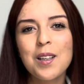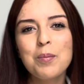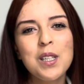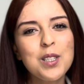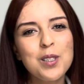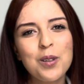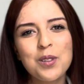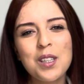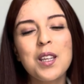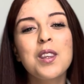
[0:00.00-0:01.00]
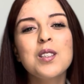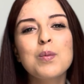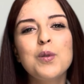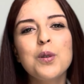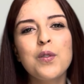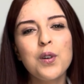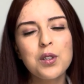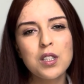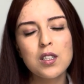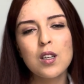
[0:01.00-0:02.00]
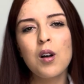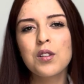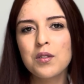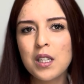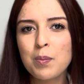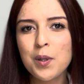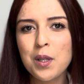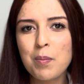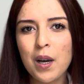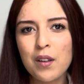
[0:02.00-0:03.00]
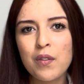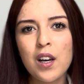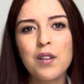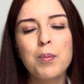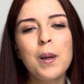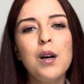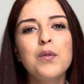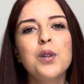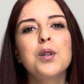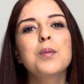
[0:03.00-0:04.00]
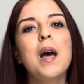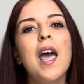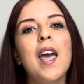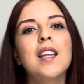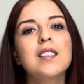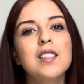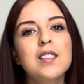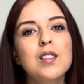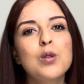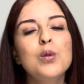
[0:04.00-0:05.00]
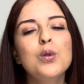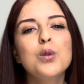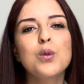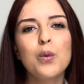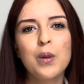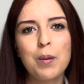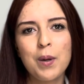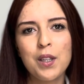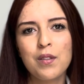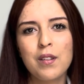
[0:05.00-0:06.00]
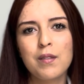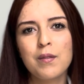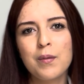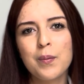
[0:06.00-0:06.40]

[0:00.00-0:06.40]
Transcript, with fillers: Please note, this book focuses on the Raspberry Pi five platform and its use with Python.